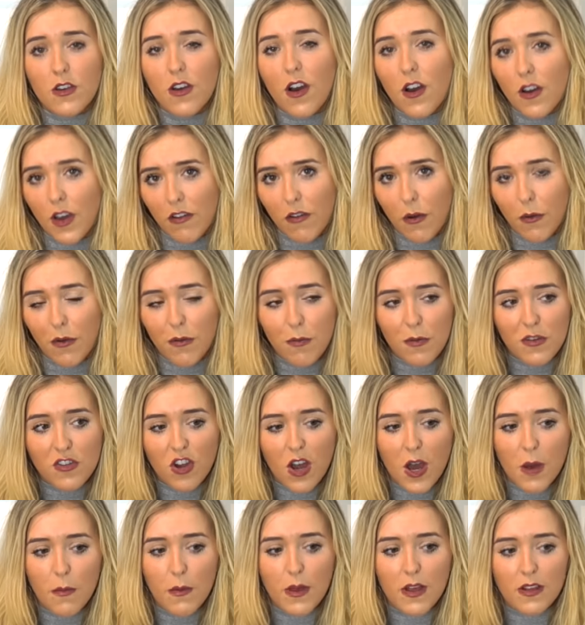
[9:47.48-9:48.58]
you can't go wrong with
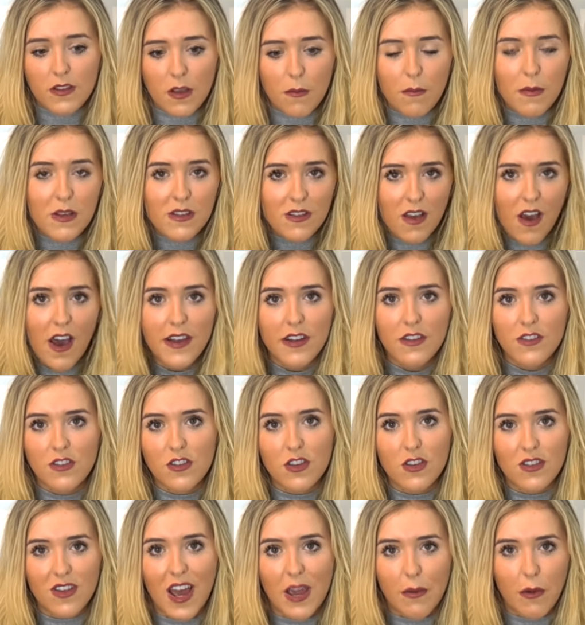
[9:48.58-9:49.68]
pajamas. Misguided's
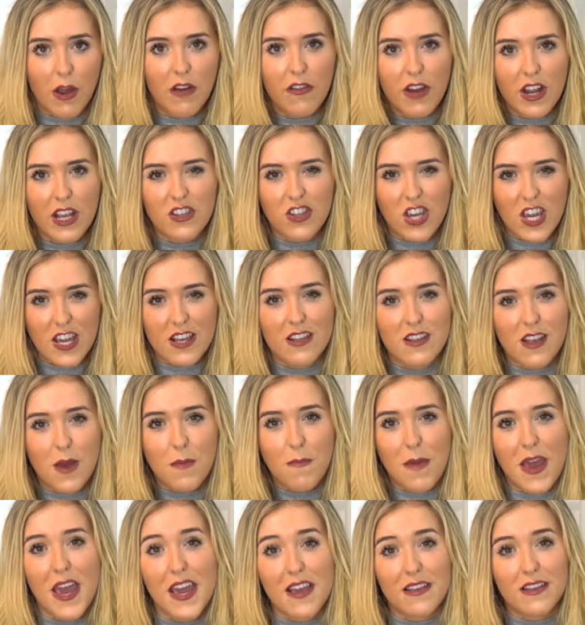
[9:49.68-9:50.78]
new nightwear range is
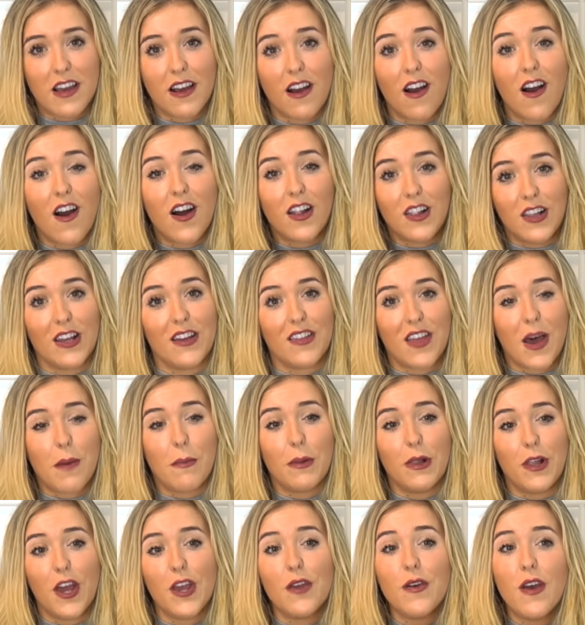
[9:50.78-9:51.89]
amazing. I'll link that
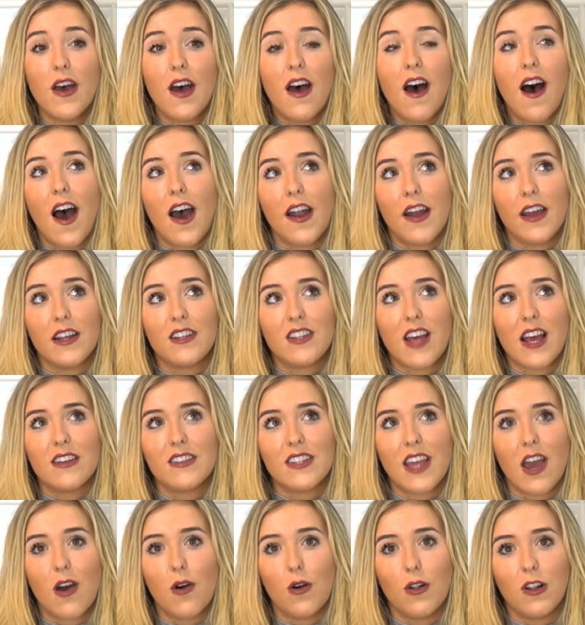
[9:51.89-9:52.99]
below. And I tend
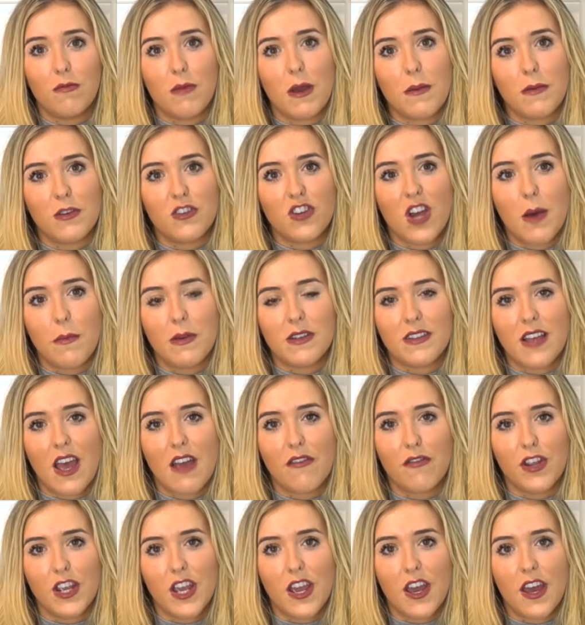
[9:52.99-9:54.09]
to get all of my pajamas
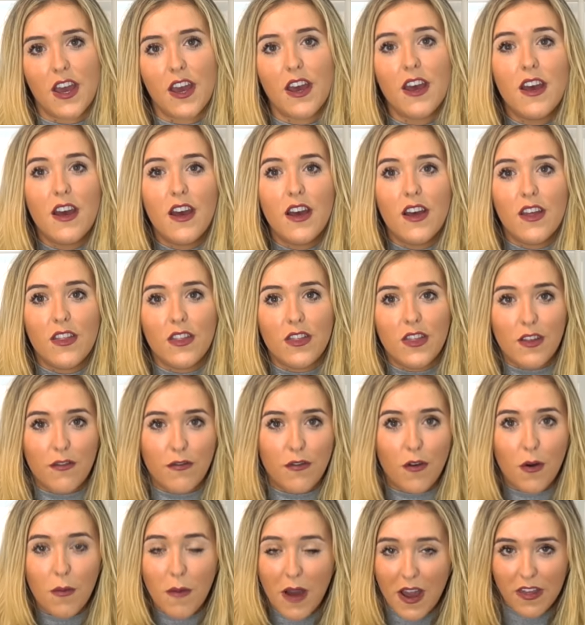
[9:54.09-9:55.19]
every year
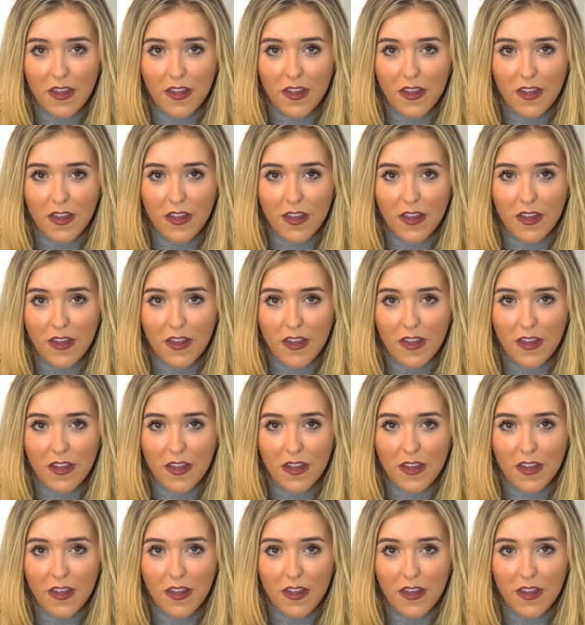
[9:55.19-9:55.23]
from